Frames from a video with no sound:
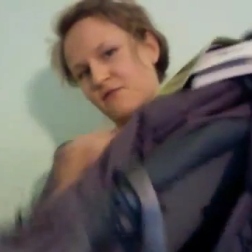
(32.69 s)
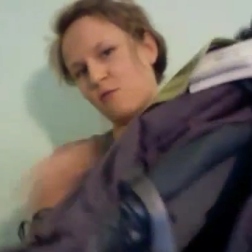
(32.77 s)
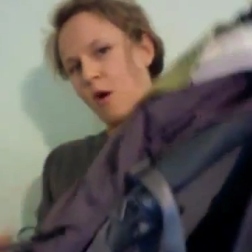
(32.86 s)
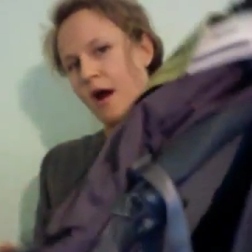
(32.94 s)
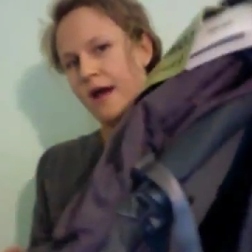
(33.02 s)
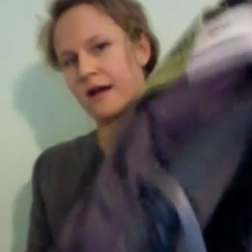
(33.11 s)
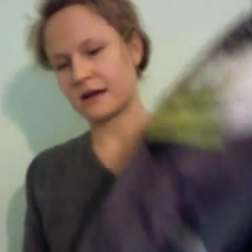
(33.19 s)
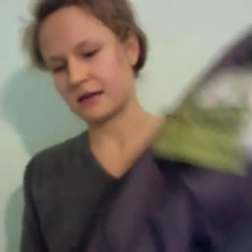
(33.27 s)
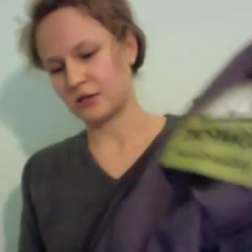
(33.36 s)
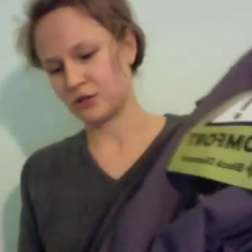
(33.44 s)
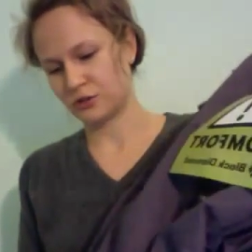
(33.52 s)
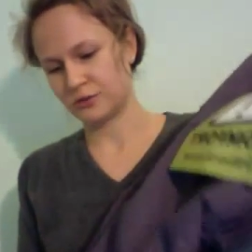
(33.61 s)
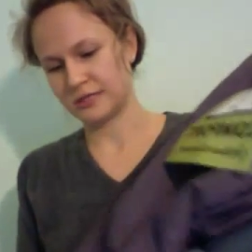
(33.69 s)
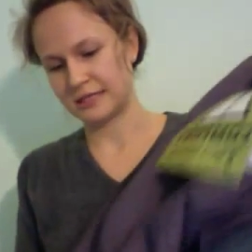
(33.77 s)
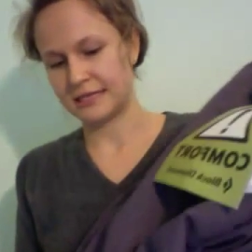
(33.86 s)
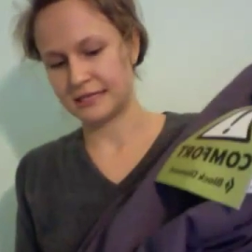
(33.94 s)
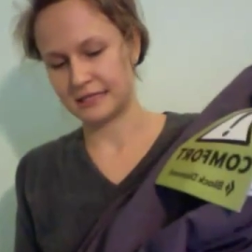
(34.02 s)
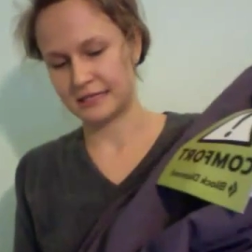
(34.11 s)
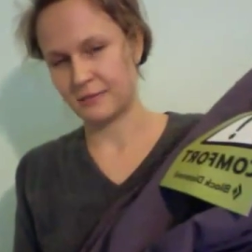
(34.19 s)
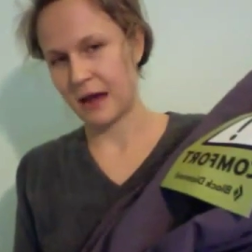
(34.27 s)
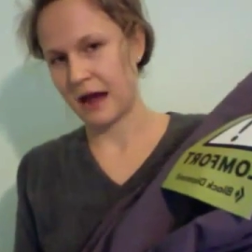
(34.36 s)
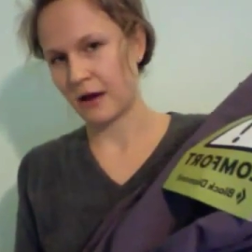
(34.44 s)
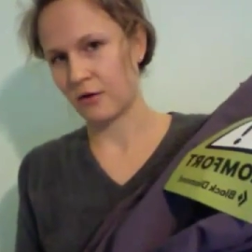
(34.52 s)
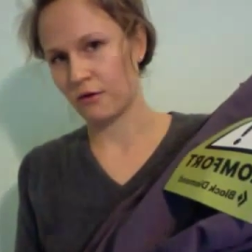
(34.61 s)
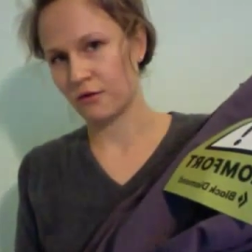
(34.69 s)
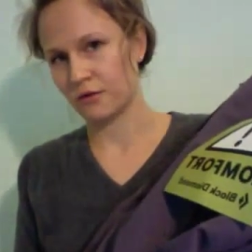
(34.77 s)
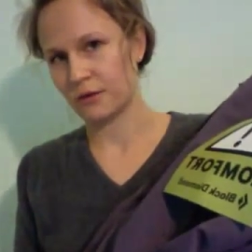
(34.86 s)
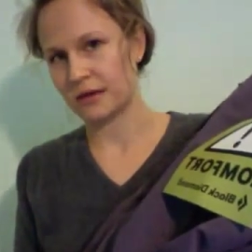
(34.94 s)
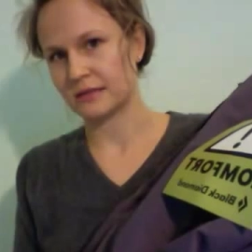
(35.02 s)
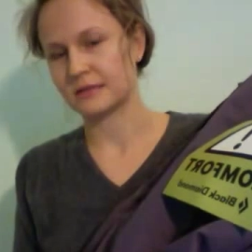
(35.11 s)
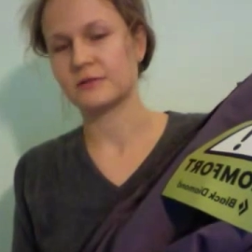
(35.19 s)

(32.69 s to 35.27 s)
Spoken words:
why I kind of chose this pack over the rest.